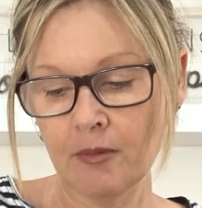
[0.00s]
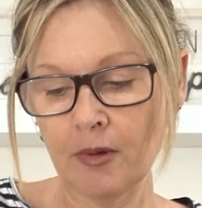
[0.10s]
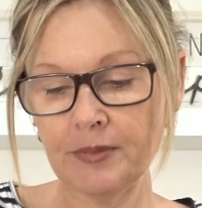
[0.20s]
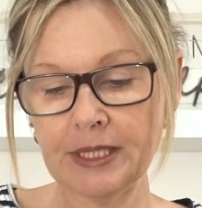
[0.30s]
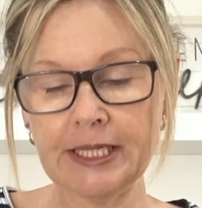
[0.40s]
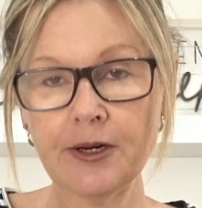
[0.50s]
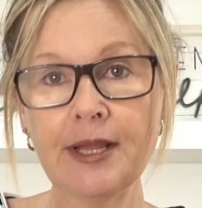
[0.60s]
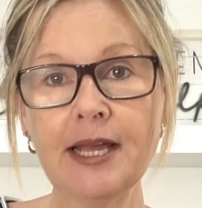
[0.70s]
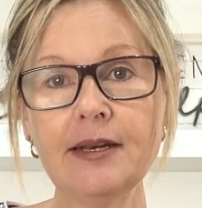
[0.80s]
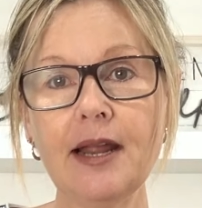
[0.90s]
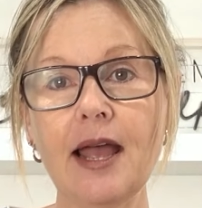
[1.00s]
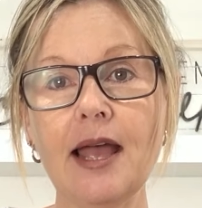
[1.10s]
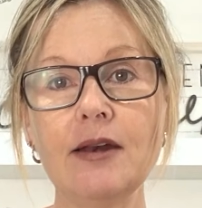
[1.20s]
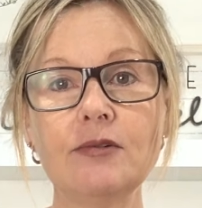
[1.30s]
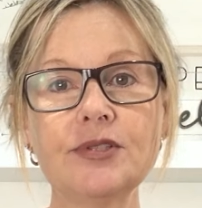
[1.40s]
Pop the lid on that
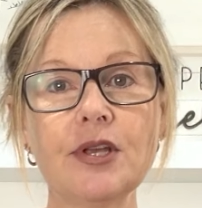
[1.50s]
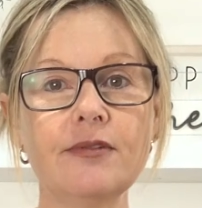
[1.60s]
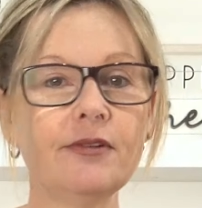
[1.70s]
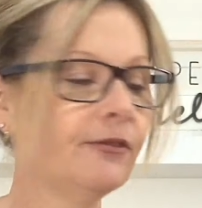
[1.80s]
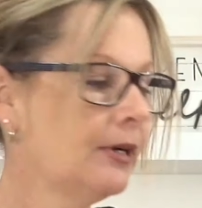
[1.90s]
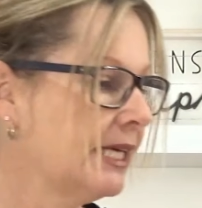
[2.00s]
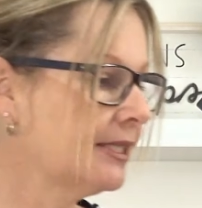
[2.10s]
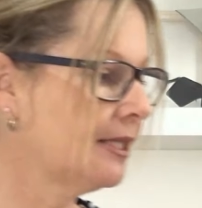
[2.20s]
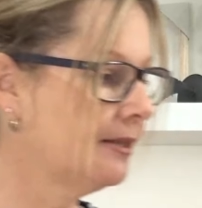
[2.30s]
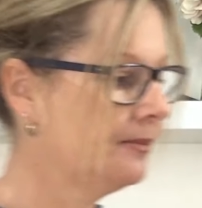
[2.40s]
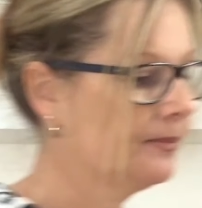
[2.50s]
and reserve it for later.